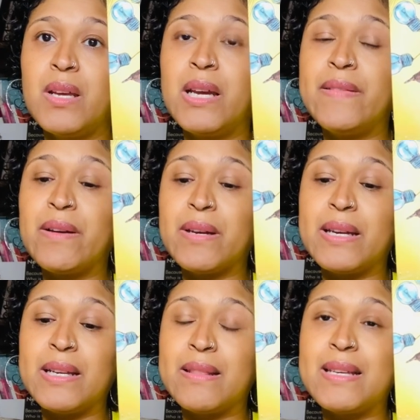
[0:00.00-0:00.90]
and they're
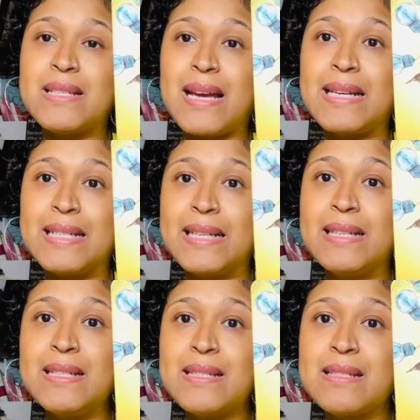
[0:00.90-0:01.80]
getting these
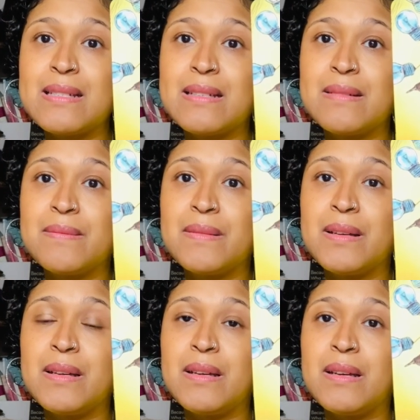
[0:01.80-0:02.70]
ideas
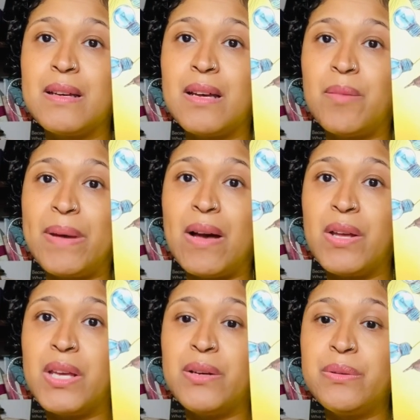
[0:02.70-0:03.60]
about
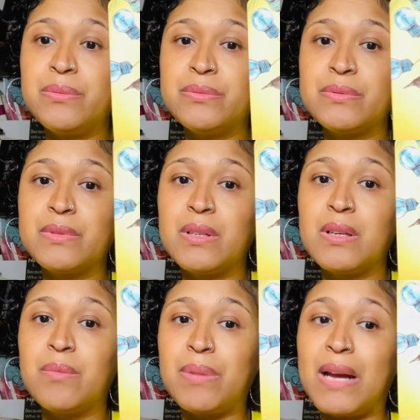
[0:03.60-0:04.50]
you.
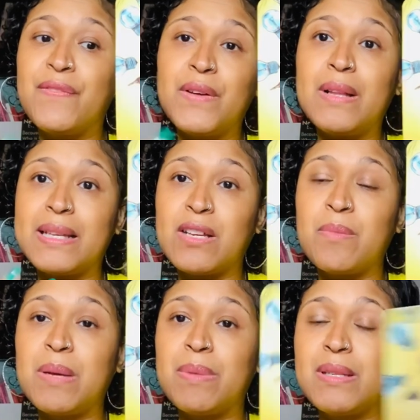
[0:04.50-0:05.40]
But I feel like there
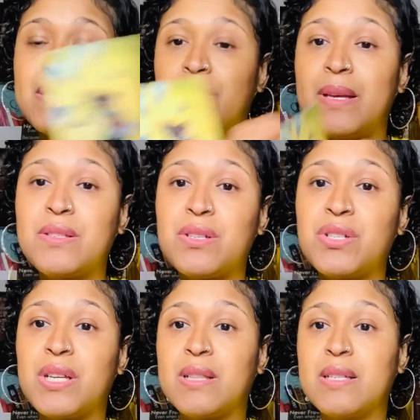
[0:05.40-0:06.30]
may be some
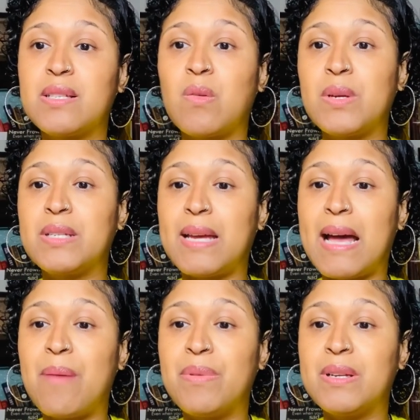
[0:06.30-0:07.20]
messaging that's going to
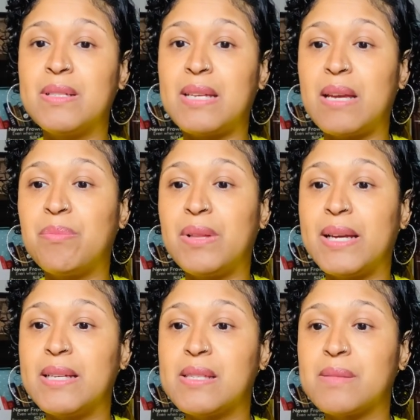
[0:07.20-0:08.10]
happen and take
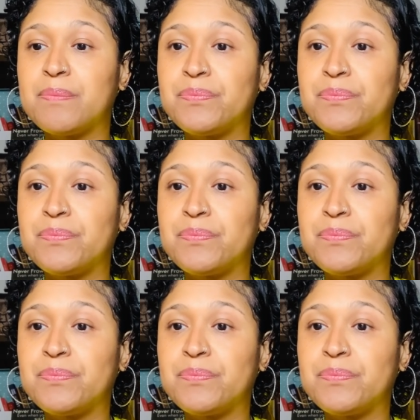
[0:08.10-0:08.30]
place.